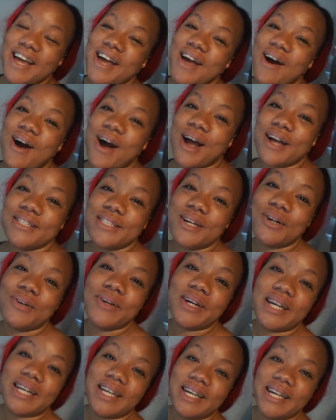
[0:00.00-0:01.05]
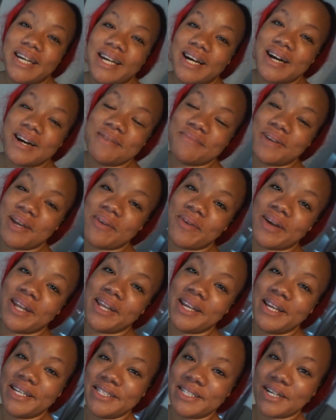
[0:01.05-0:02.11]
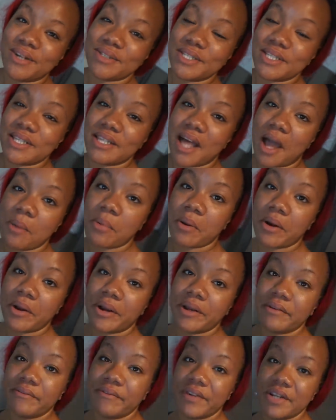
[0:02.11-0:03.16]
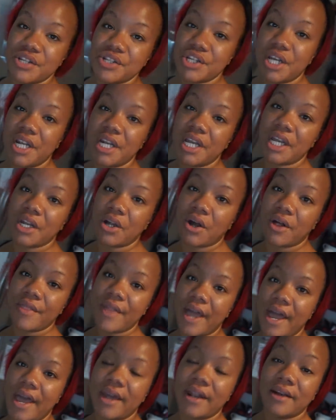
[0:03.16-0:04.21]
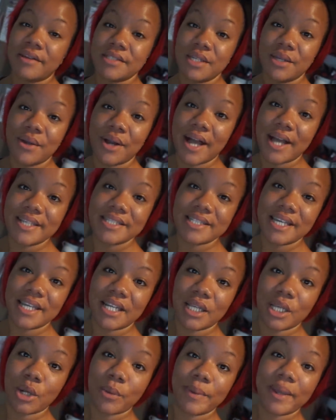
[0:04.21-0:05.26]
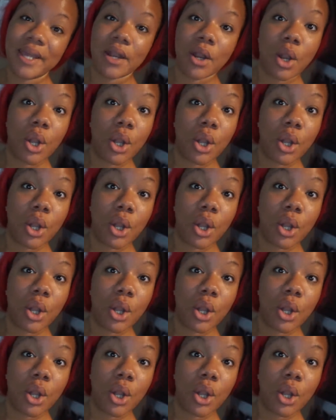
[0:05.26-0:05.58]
All right, so we're gonna get ready to go to the library, finish eating and all that, and I'll see you guys in a little bit.